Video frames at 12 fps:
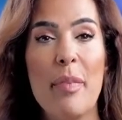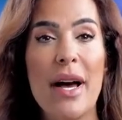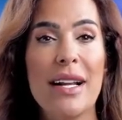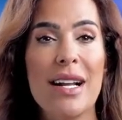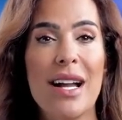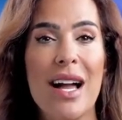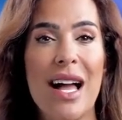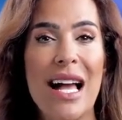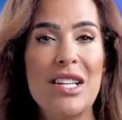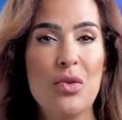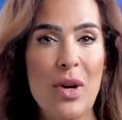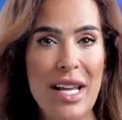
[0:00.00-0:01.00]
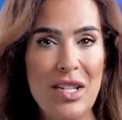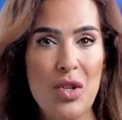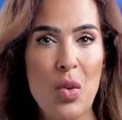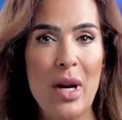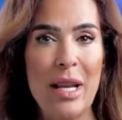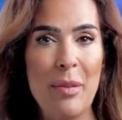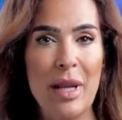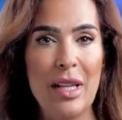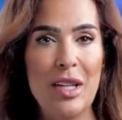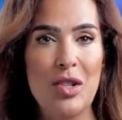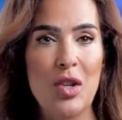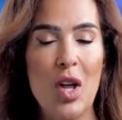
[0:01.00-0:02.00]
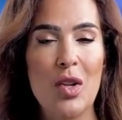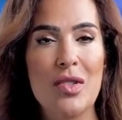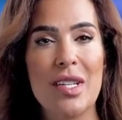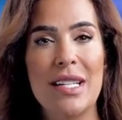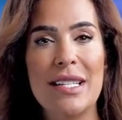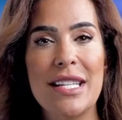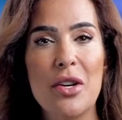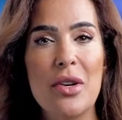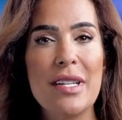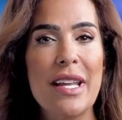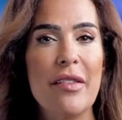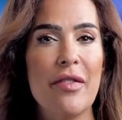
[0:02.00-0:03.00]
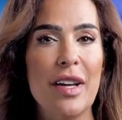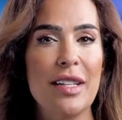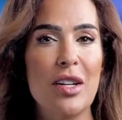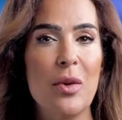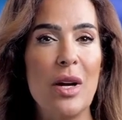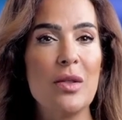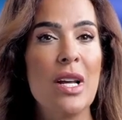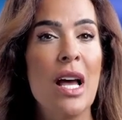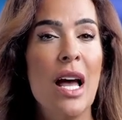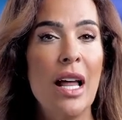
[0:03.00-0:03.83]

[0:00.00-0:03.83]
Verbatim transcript: Baraka has raised $20 million in a Series A funding round